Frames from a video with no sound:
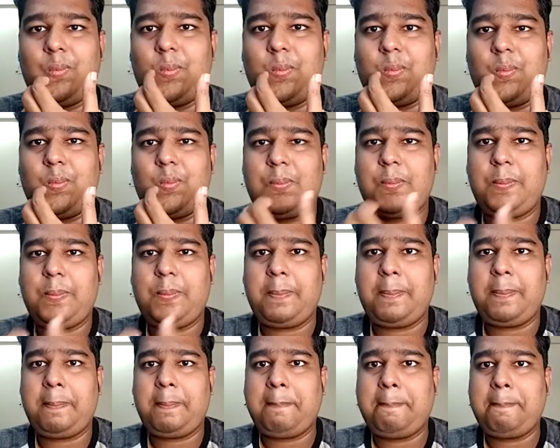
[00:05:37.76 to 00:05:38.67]

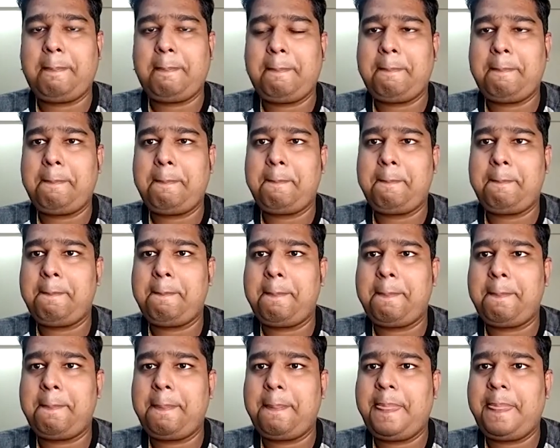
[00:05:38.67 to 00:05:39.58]

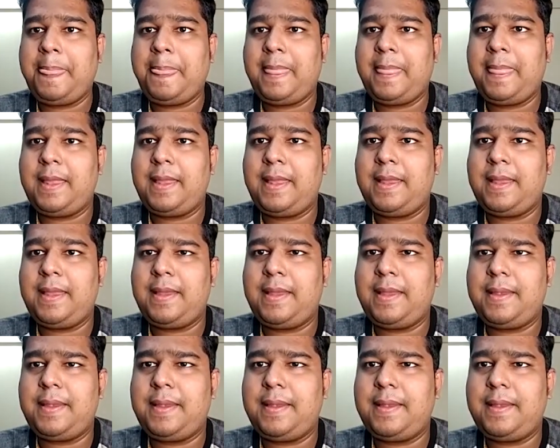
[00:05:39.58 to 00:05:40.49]

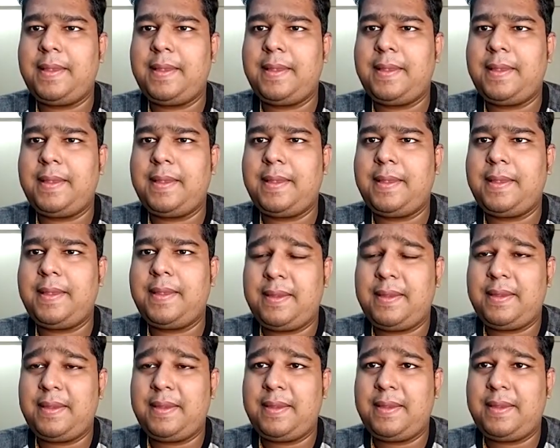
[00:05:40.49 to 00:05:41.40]

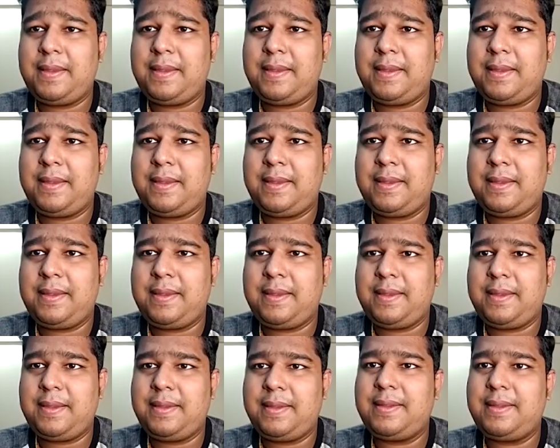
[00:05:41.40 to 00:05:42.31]

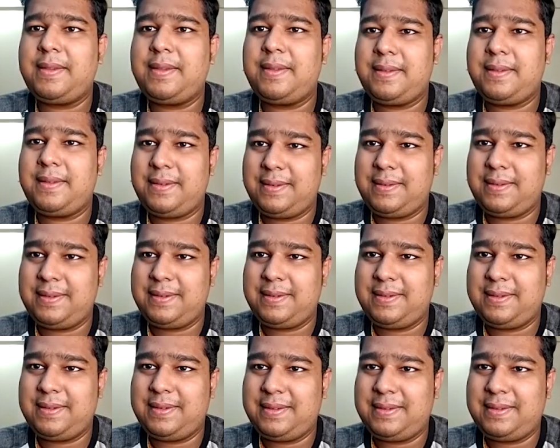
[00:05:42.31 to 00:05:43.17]
No words are spoken by the person on screen.